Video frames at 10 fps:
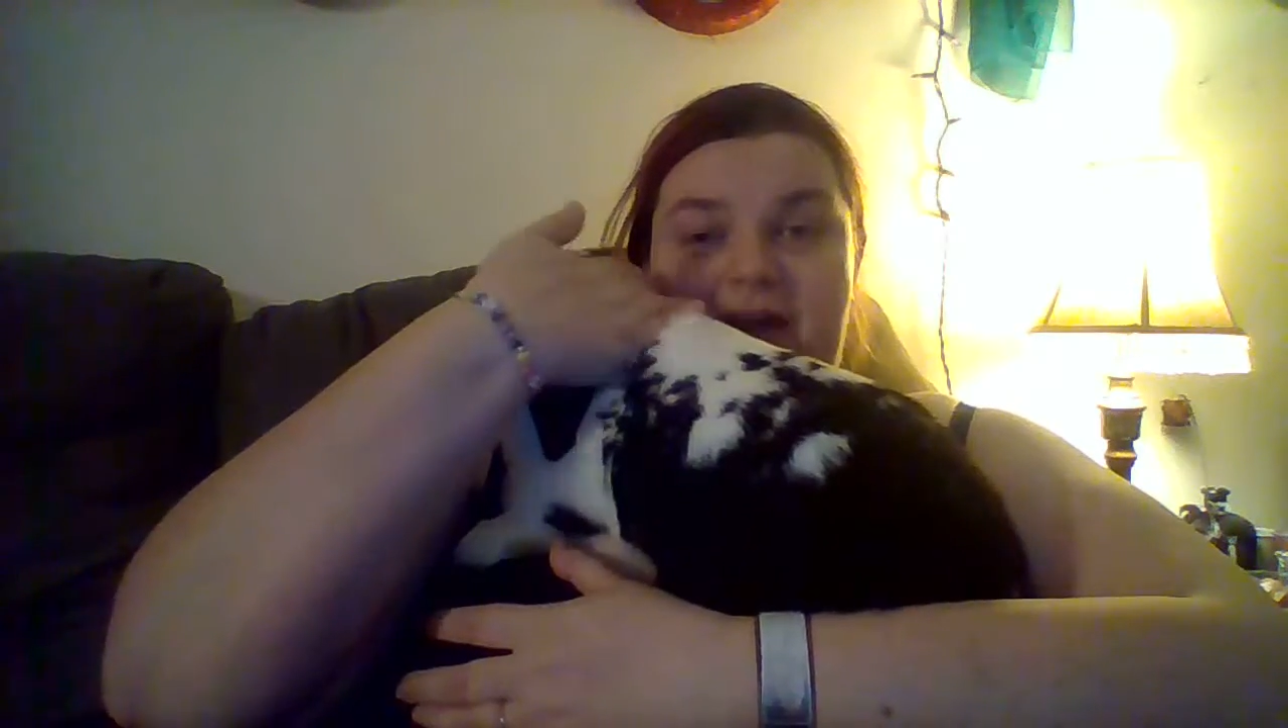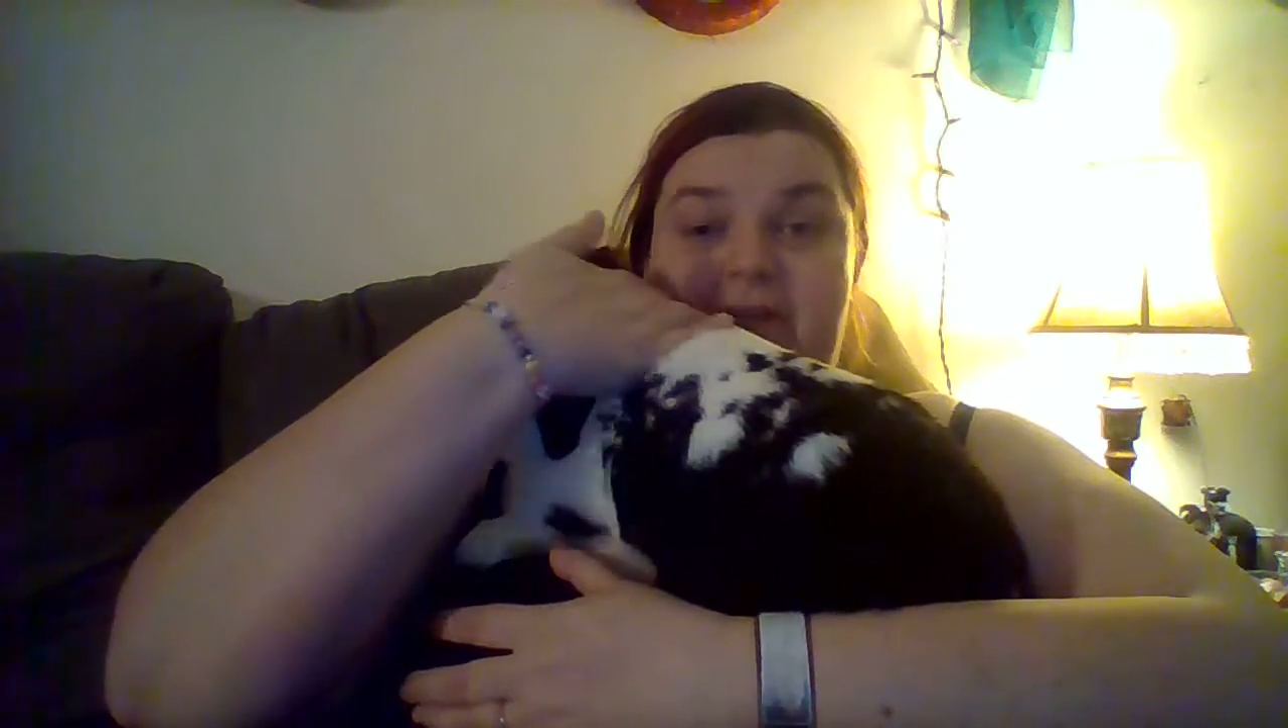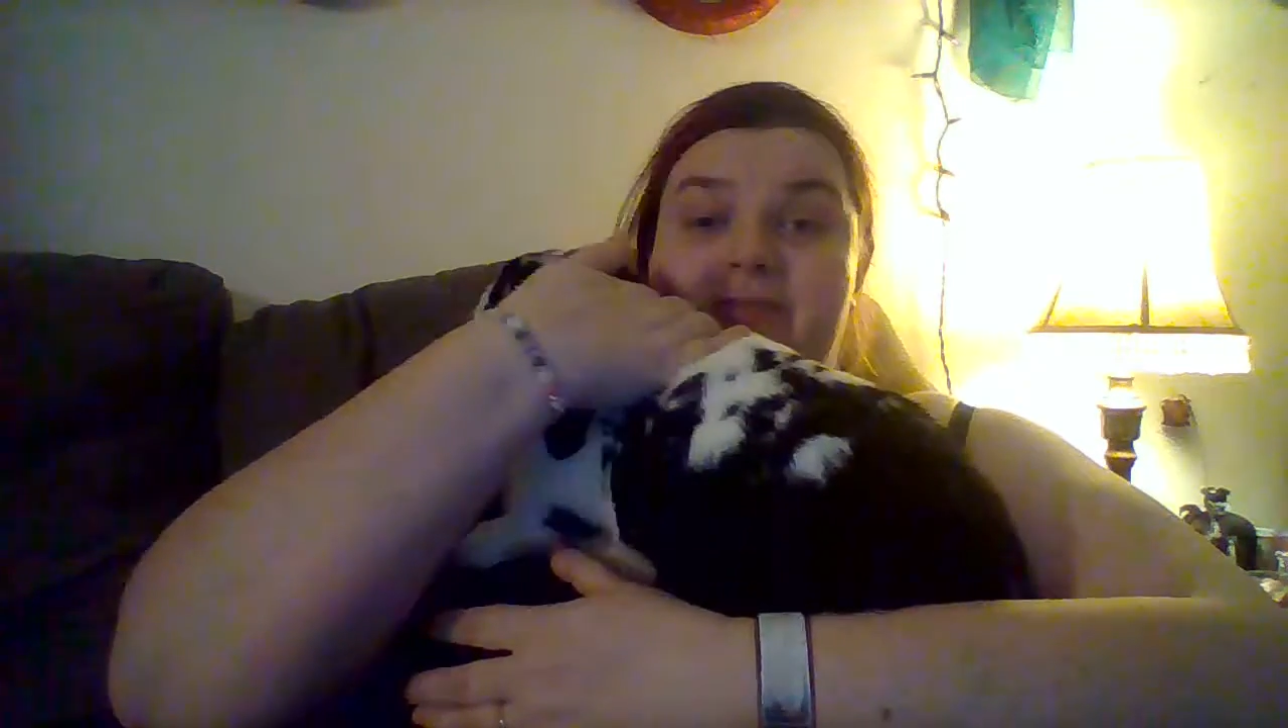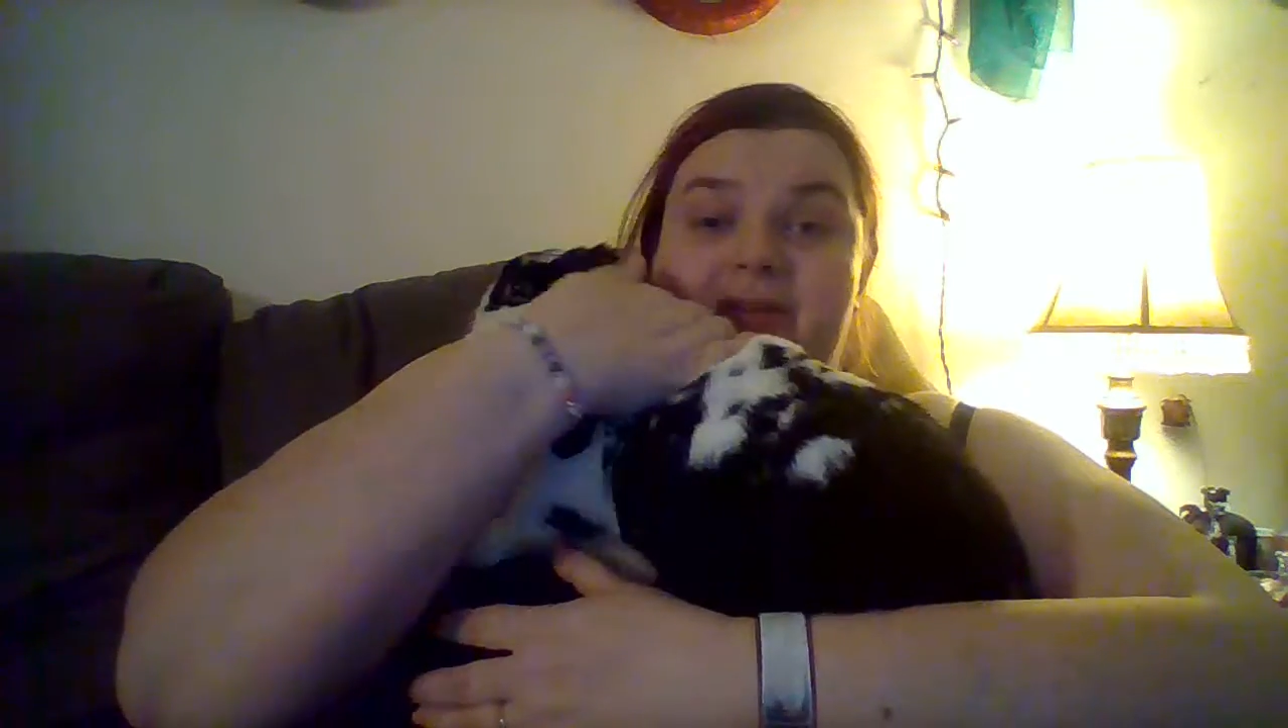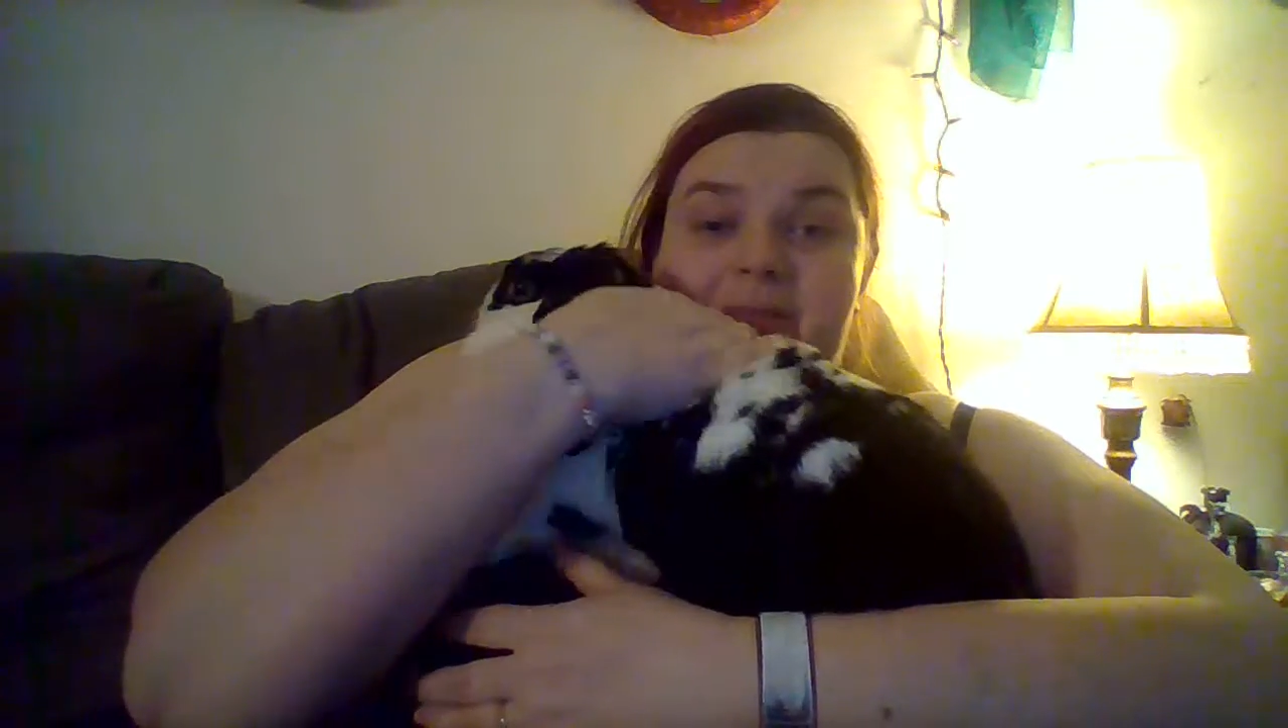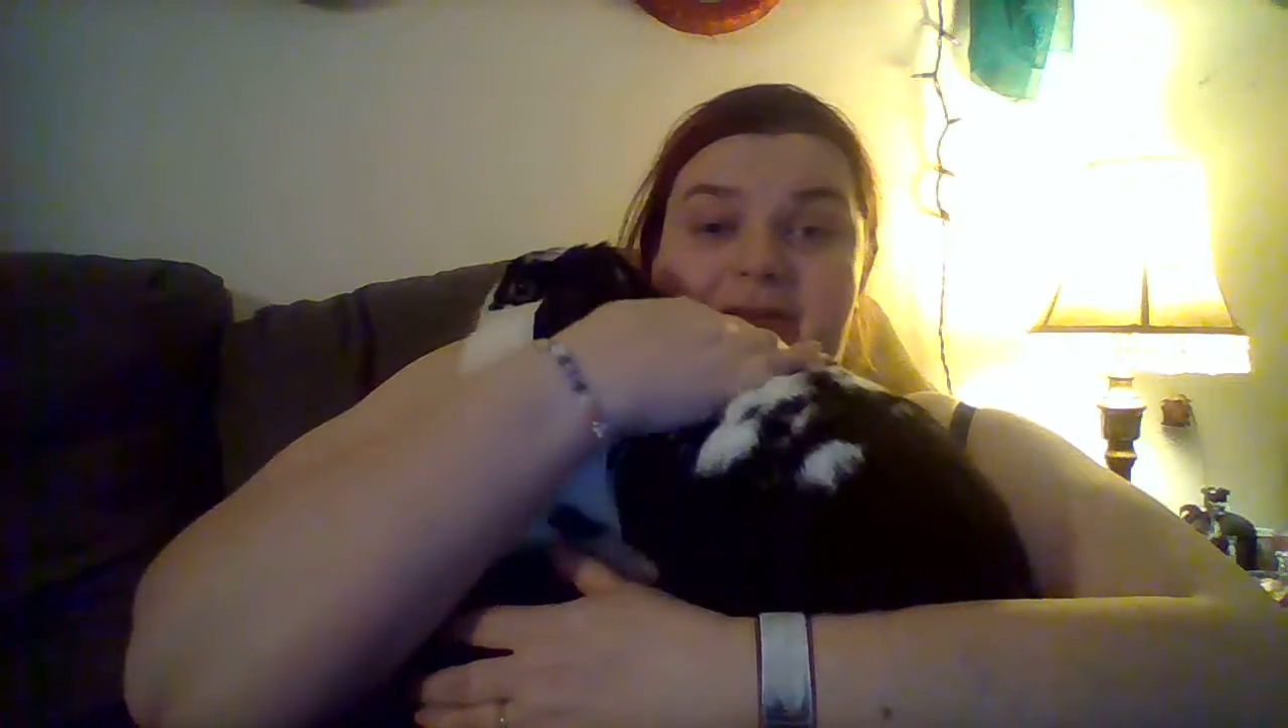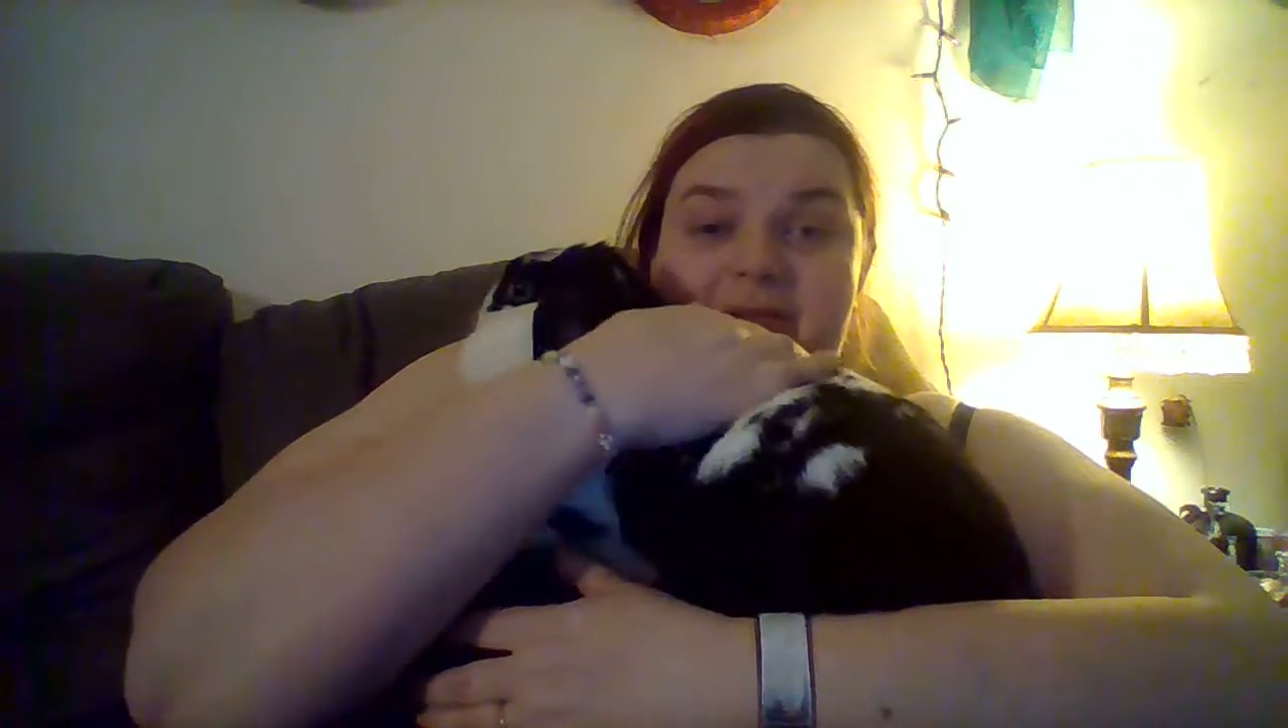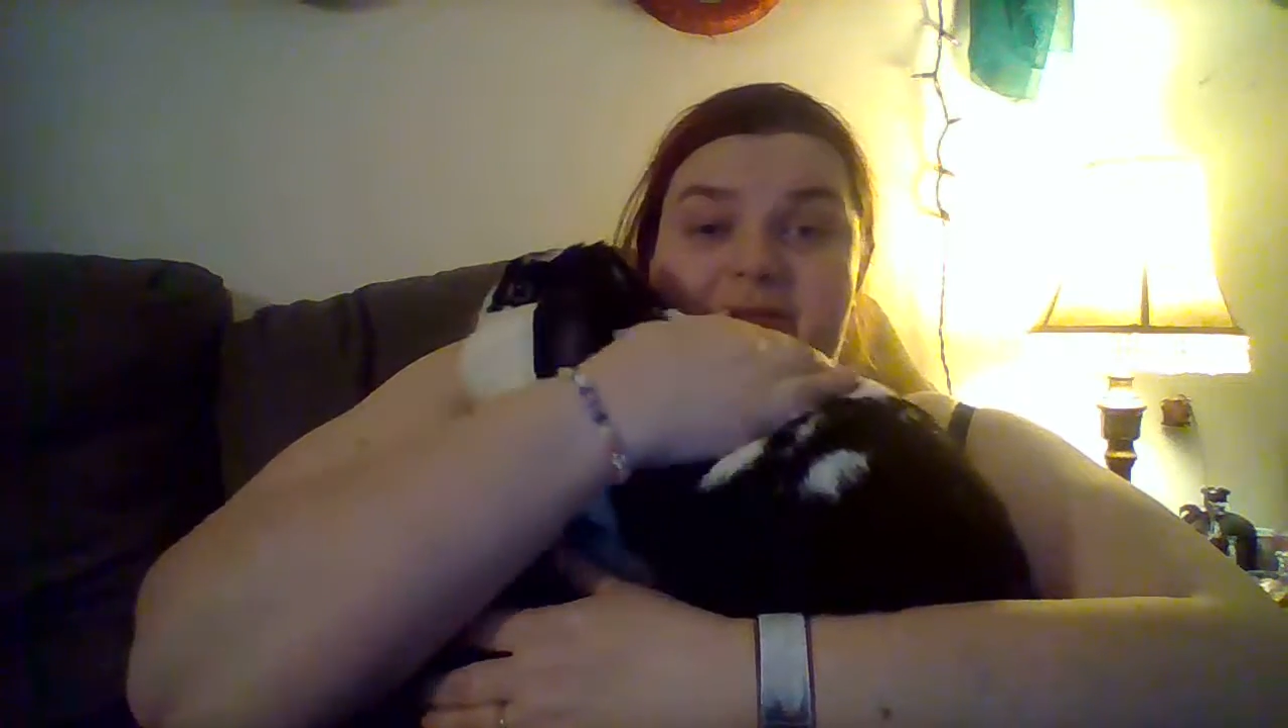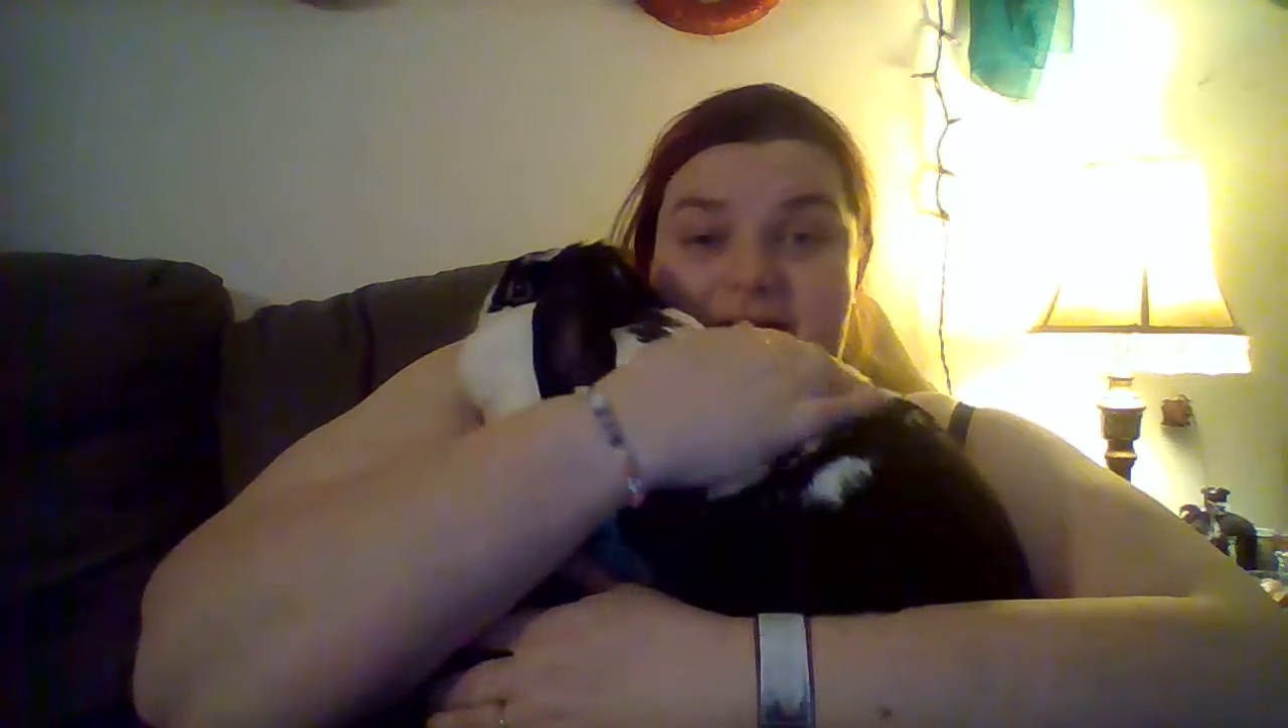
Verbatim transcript: out of something